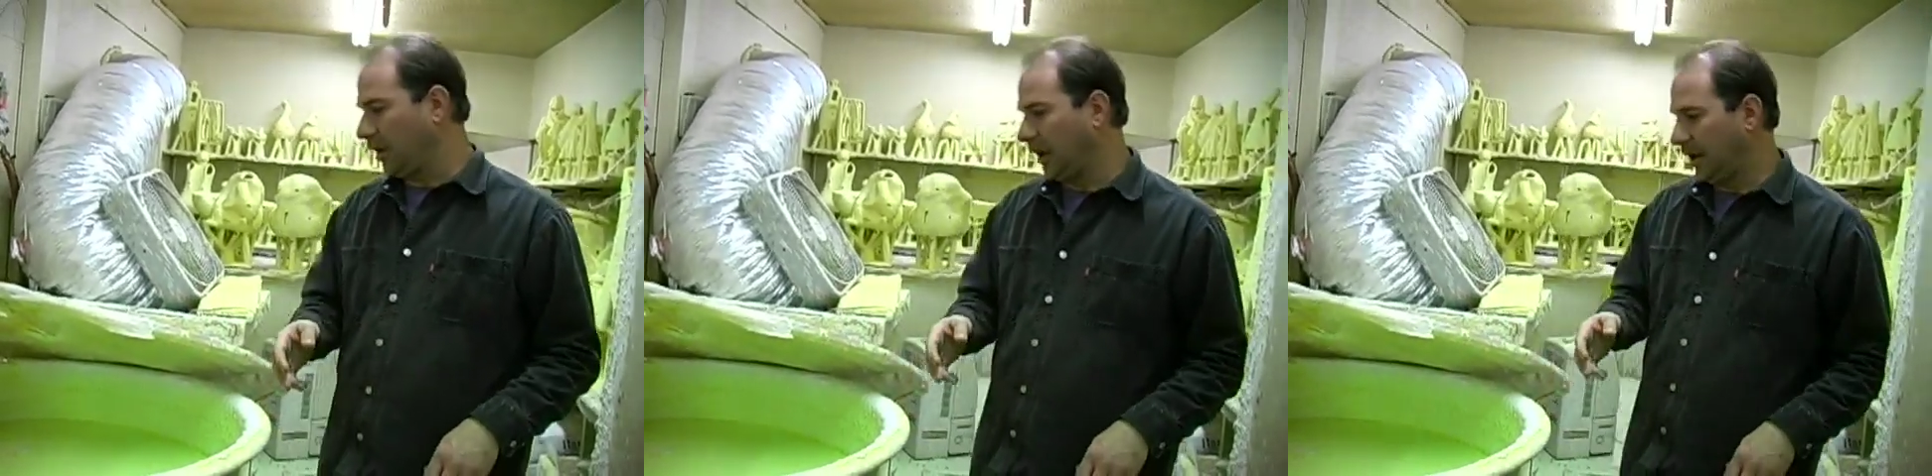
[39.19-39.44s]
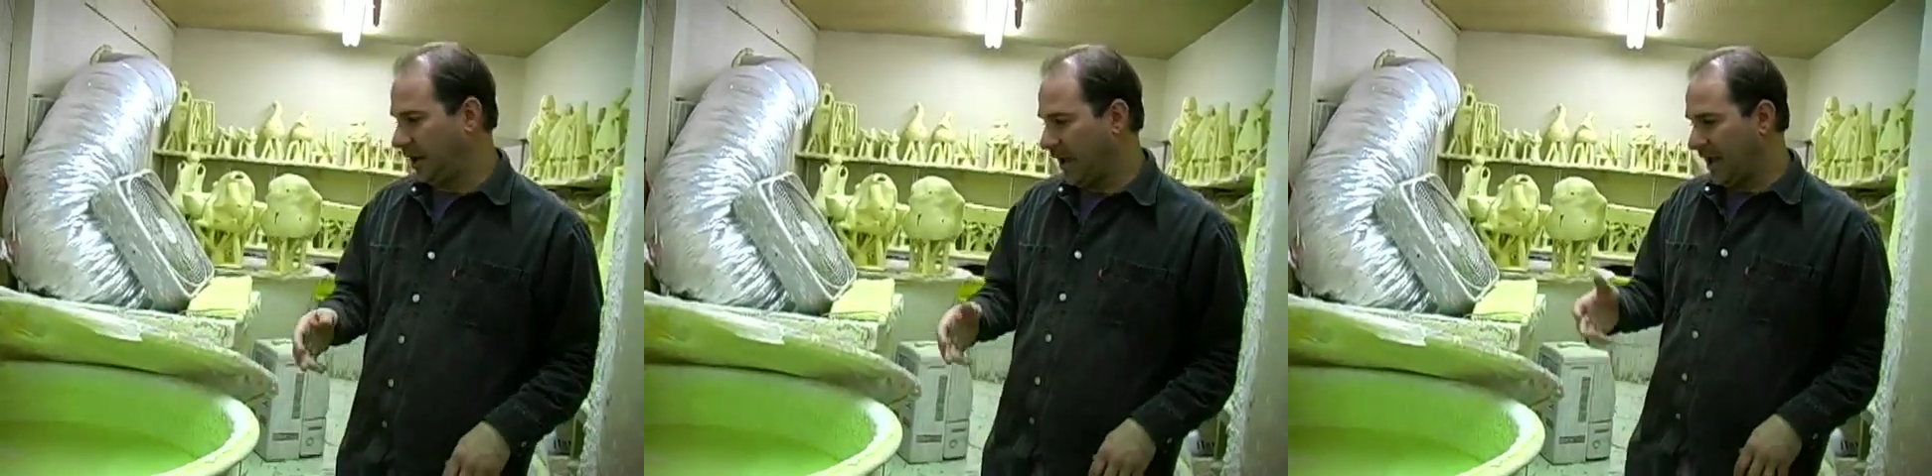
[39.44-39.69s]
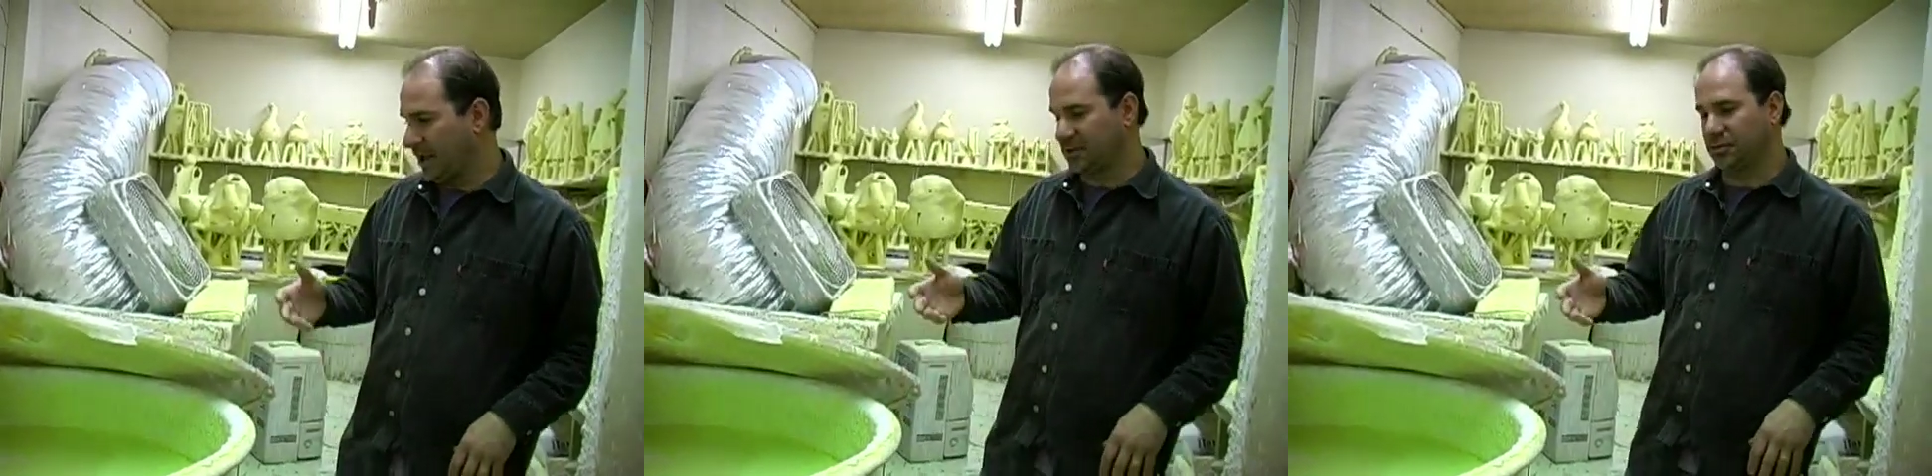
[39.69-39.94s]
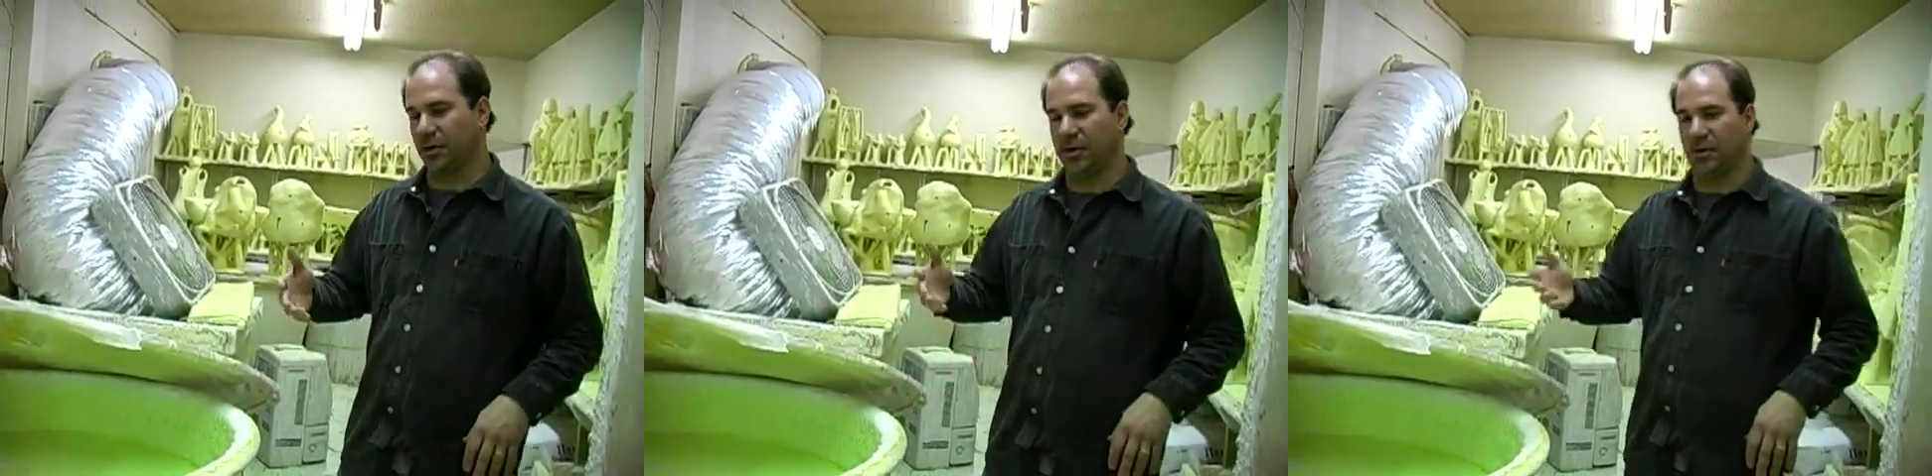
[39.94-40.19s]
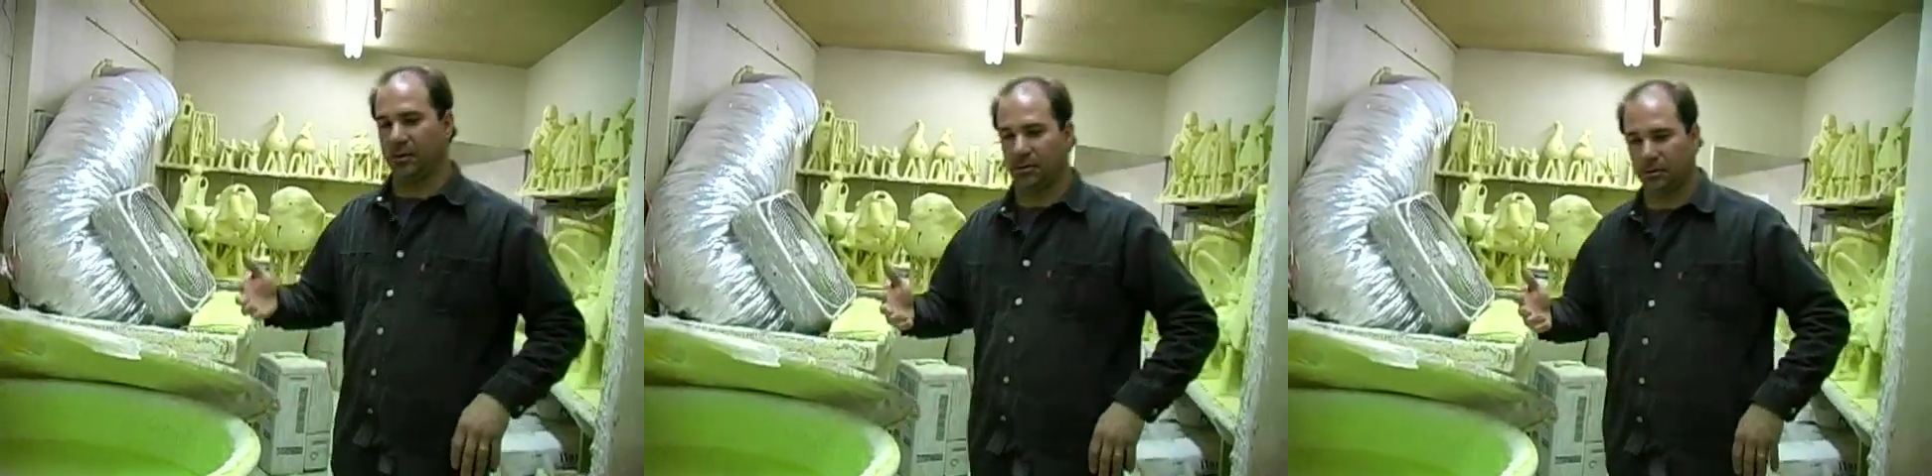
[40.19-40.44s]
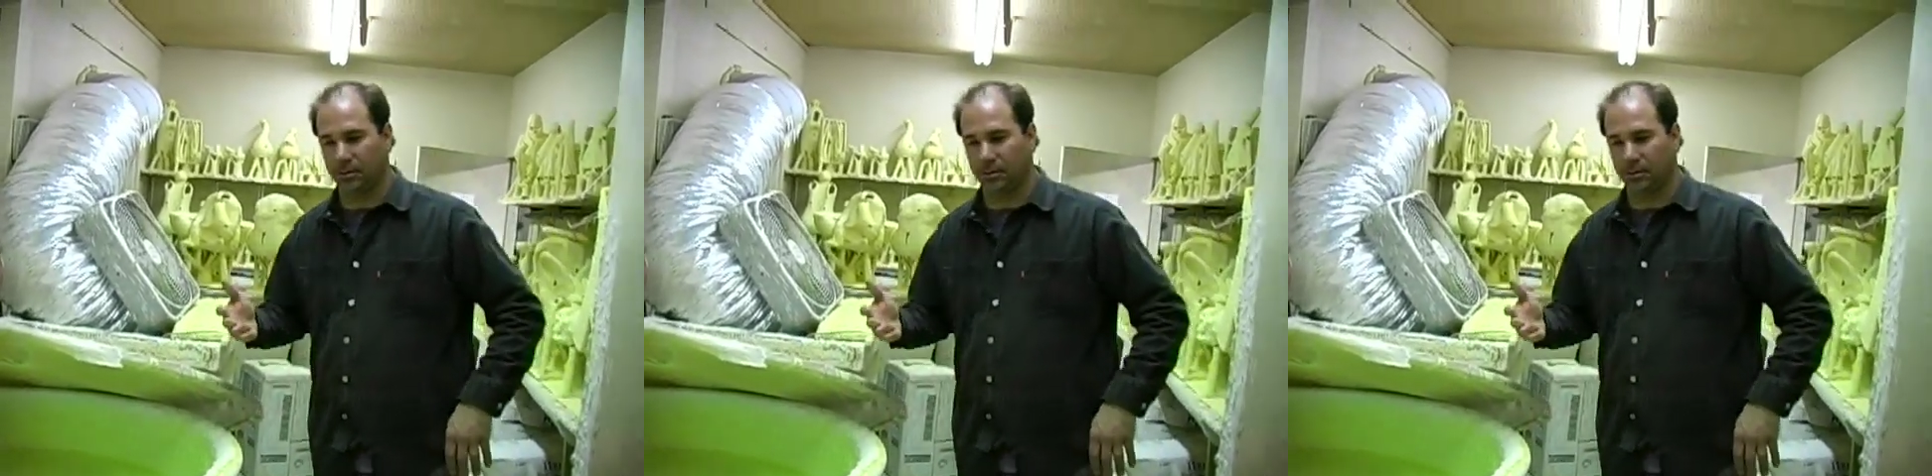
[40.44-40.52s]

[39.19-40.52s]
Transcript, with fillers: And then as we